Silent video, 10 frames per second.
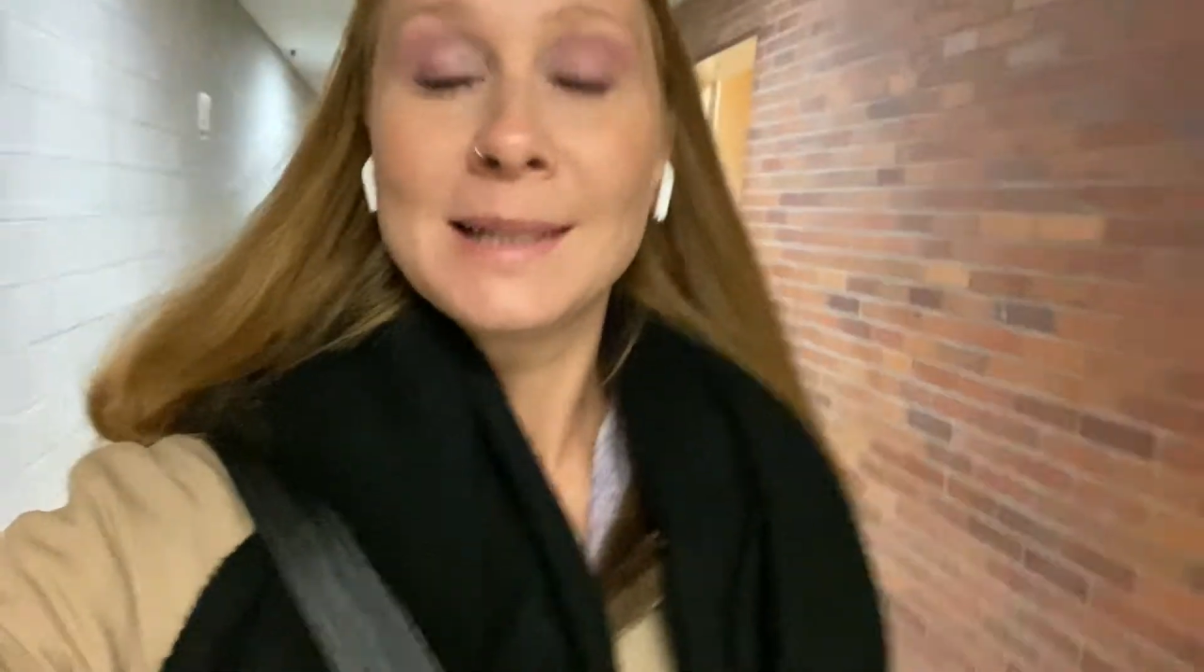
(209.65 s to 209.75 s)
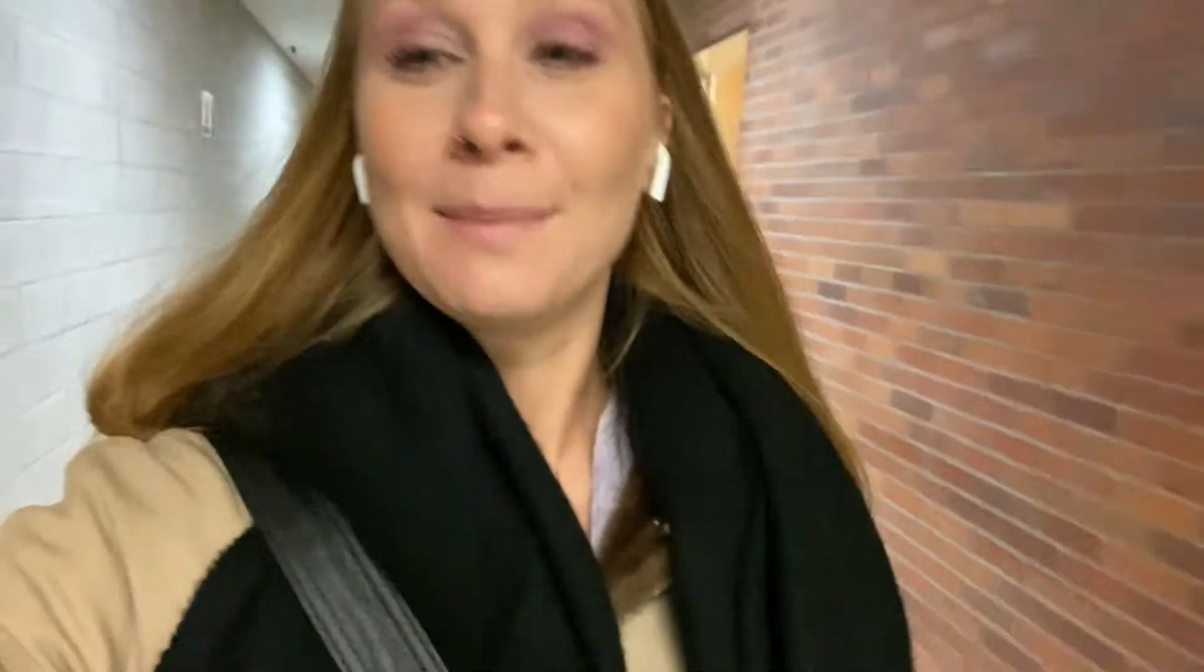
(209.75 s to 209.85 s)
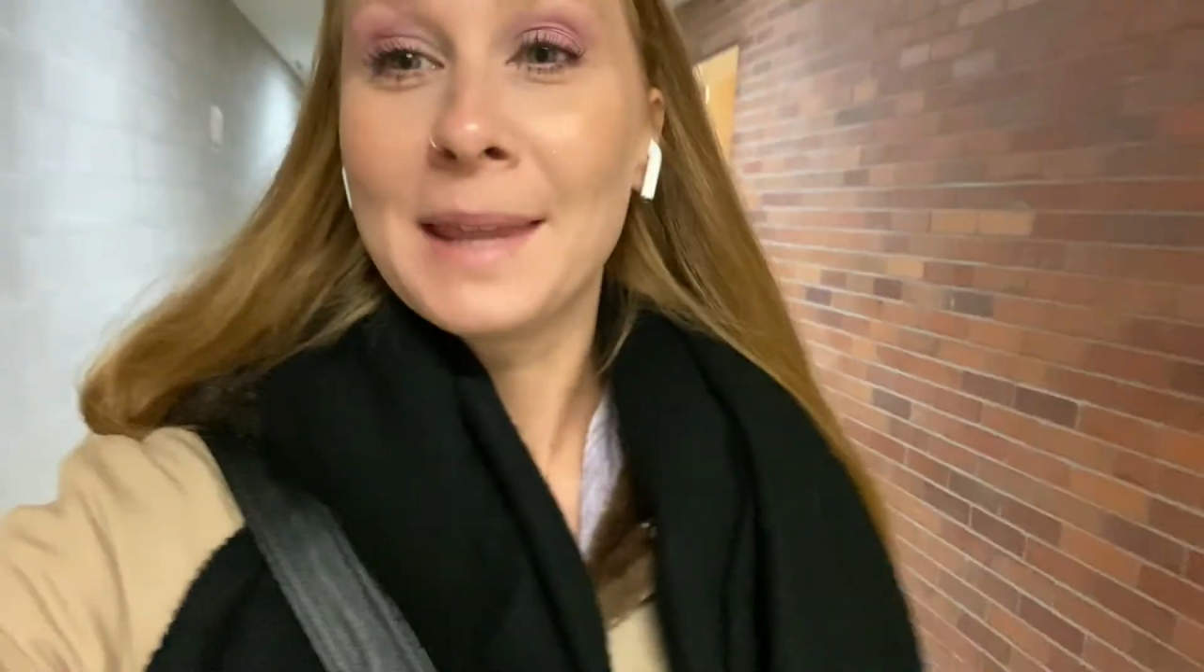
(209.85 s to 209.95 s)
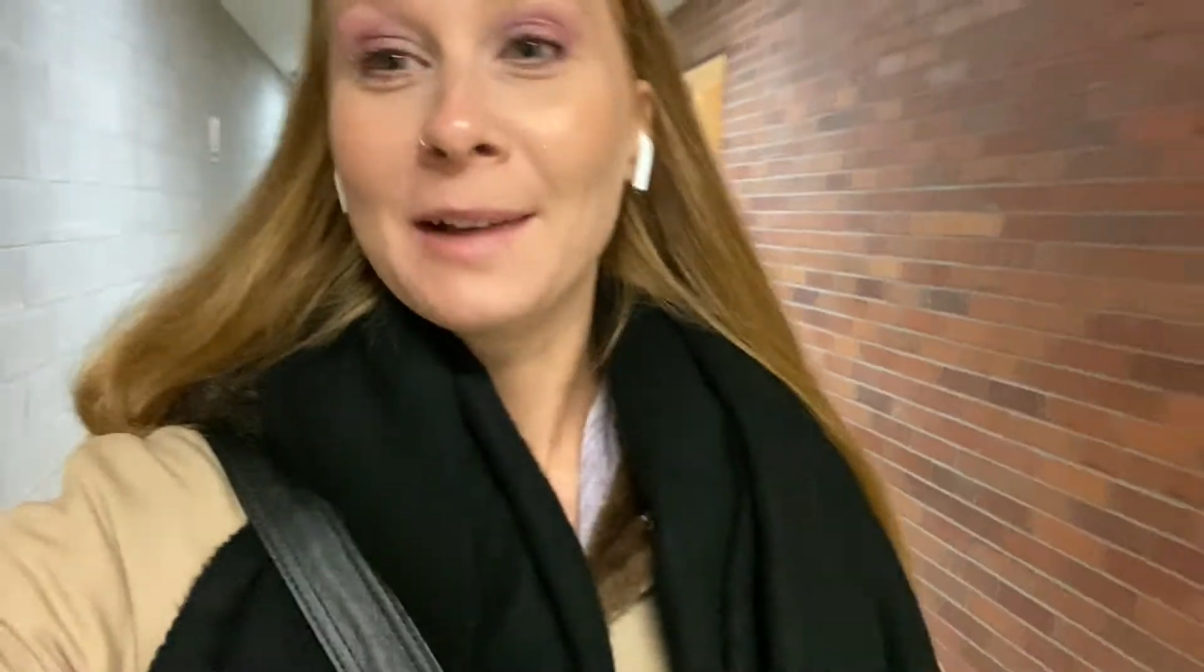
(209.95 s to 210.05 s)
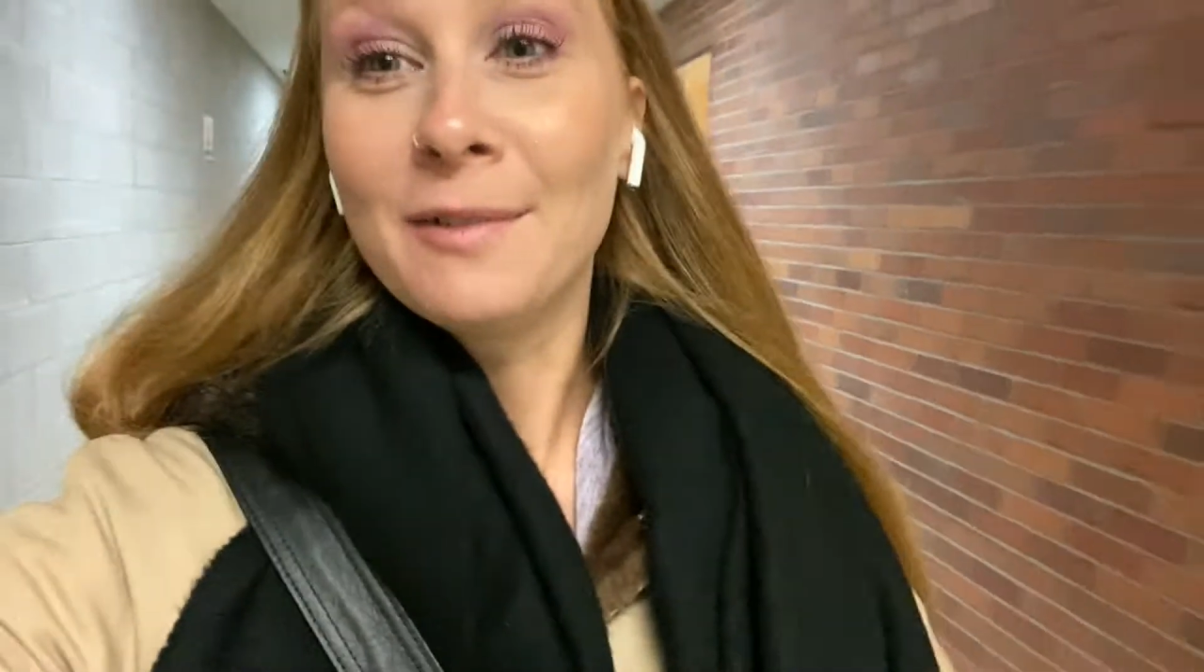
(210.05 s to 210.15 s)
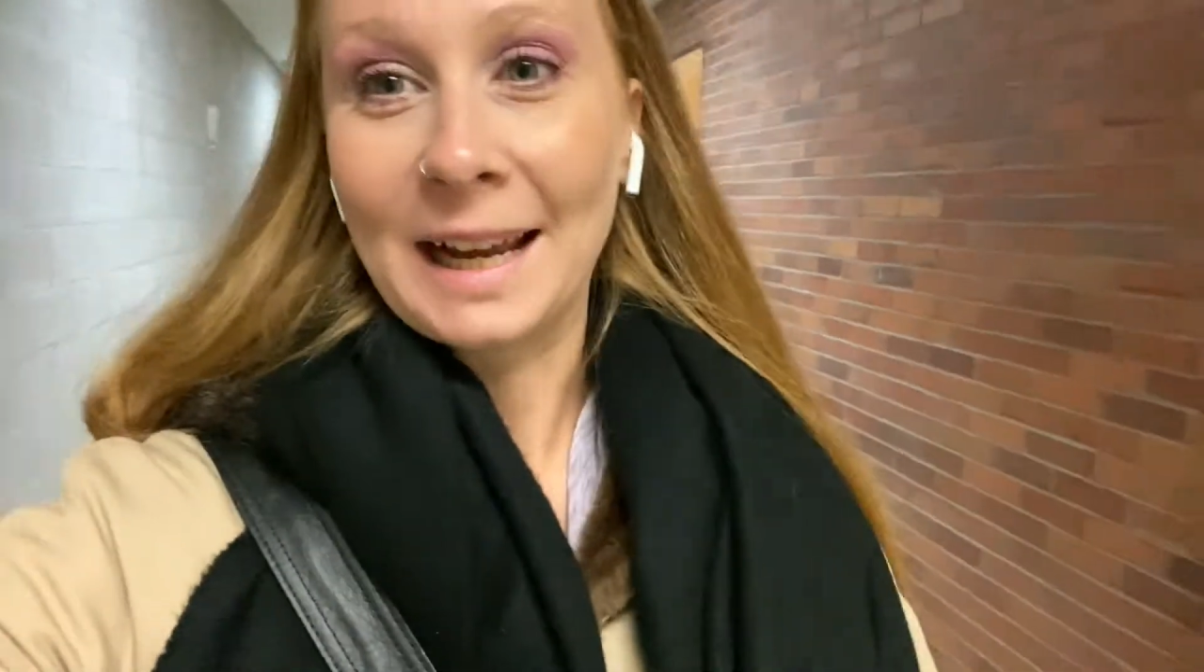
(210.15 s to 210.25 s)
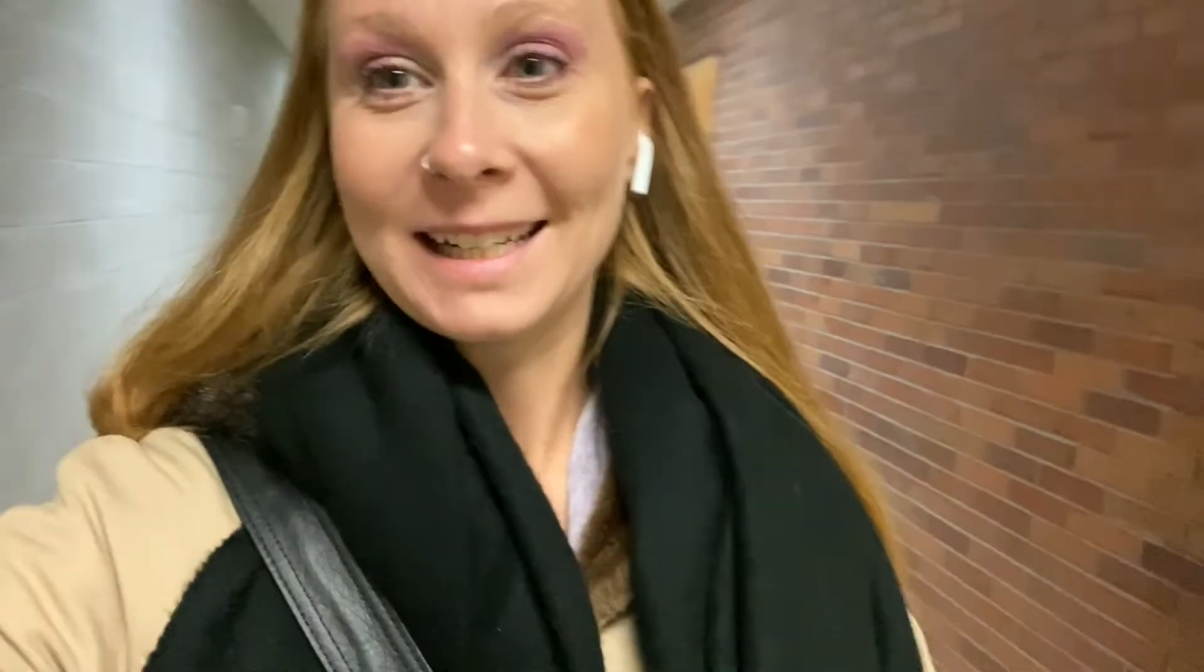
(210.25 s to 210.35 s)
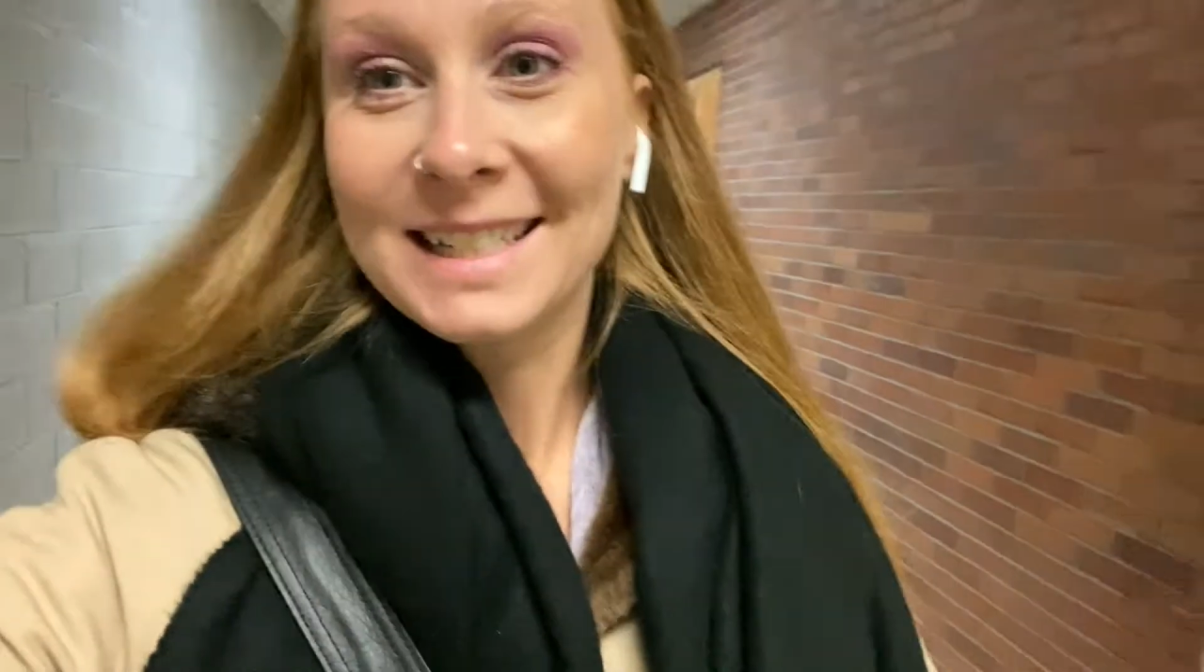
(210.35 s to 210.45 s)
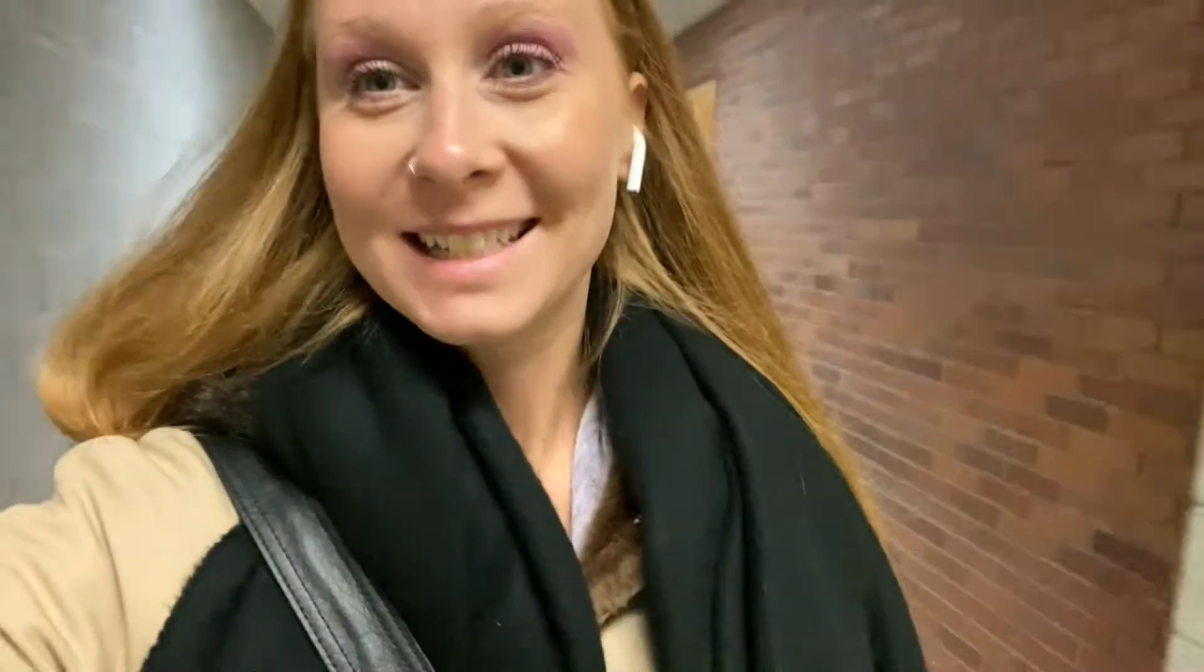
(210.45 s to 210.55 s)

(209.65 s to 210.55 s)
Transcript: something right.